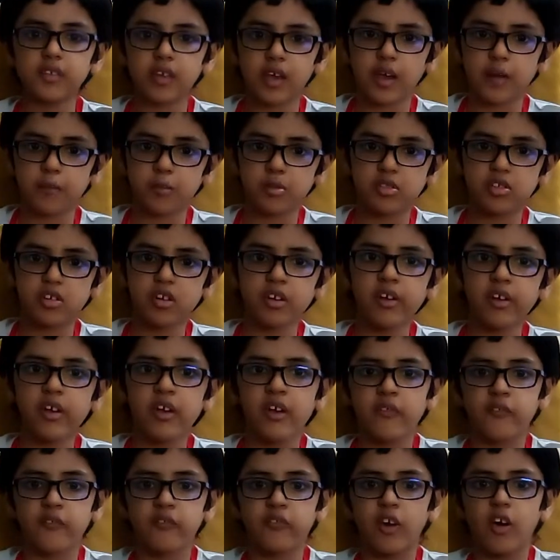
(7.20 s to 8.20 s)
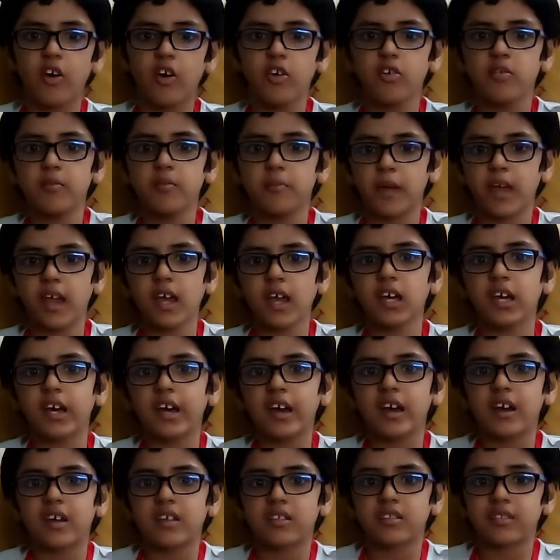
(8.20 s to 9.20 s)
episode we will make
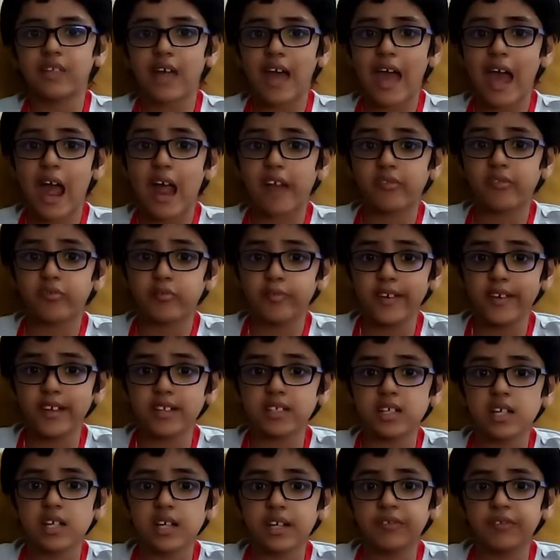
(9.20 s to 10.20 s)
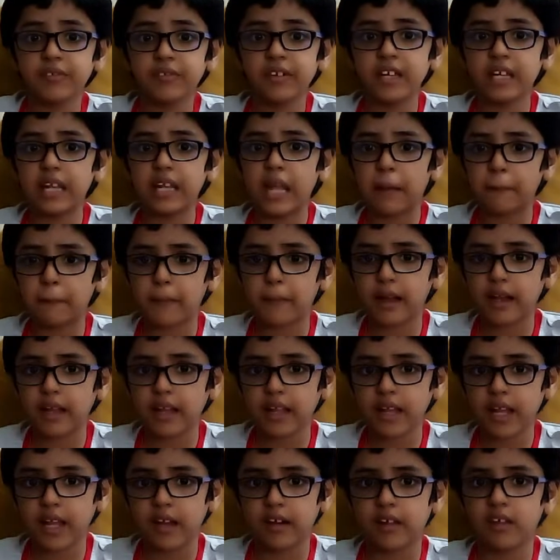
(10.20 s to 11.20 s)
sandwich with
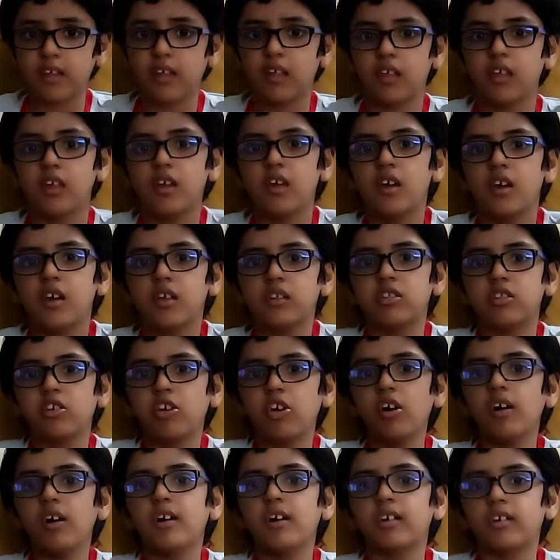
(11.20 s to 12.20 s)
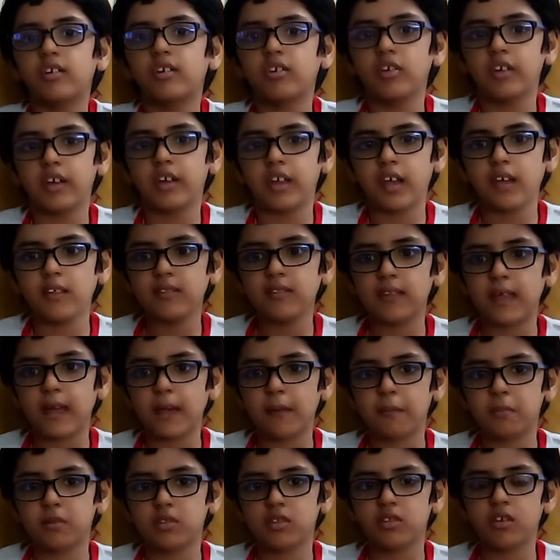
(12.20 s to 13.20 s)
lemonade. So today's
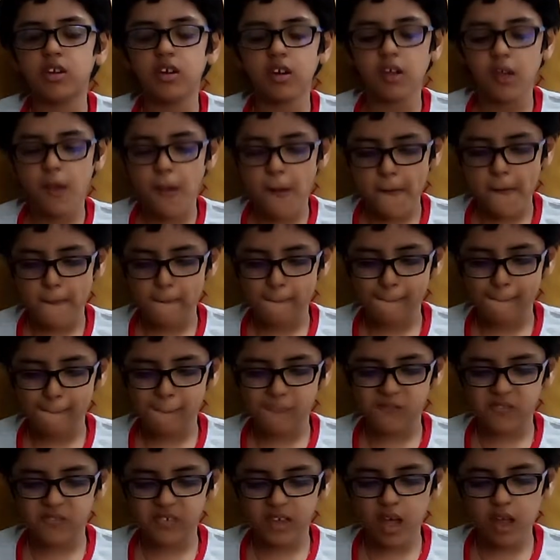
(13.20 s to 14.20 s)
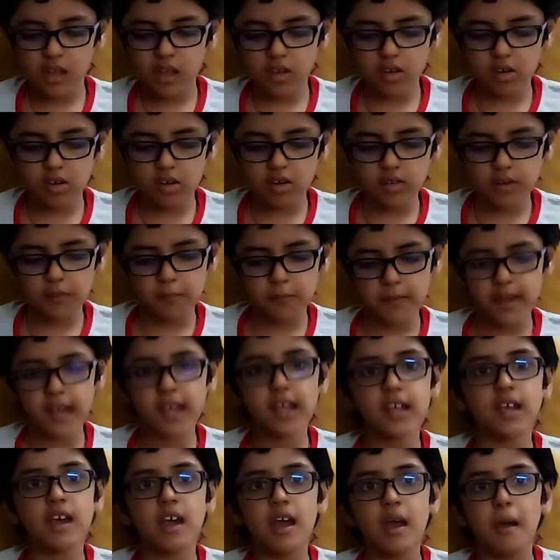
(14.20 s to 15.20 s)
episode we are going to
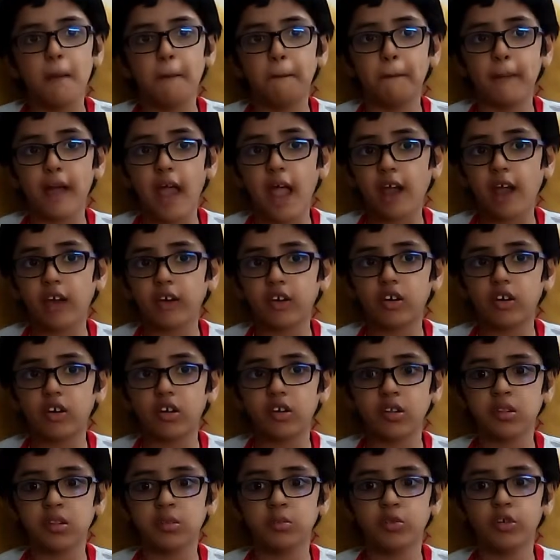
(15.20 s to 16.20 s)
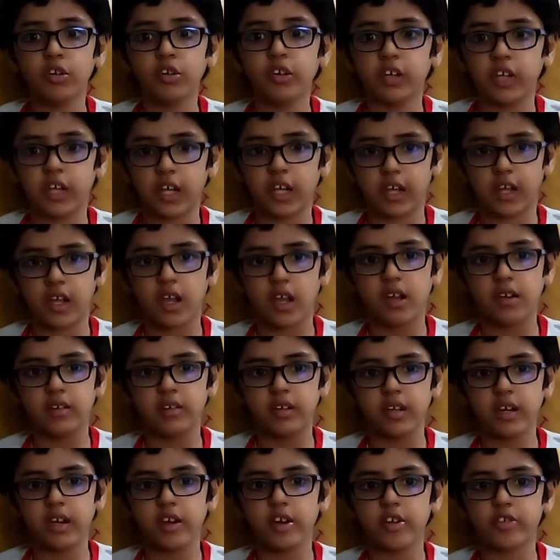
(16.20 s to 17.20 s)
make mango smoothie.
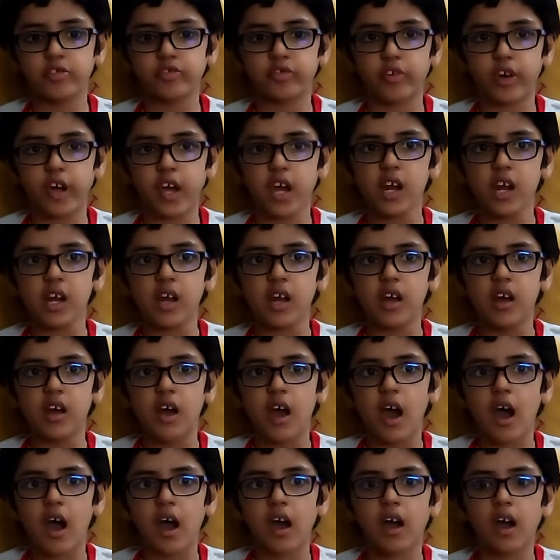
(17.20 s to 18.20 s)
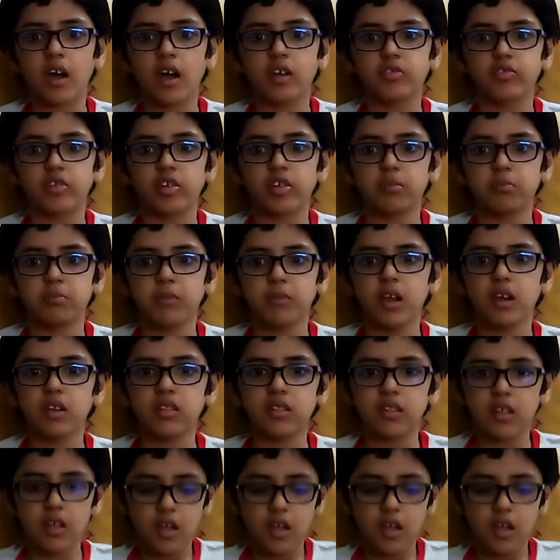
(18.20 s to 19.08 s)
The required equipment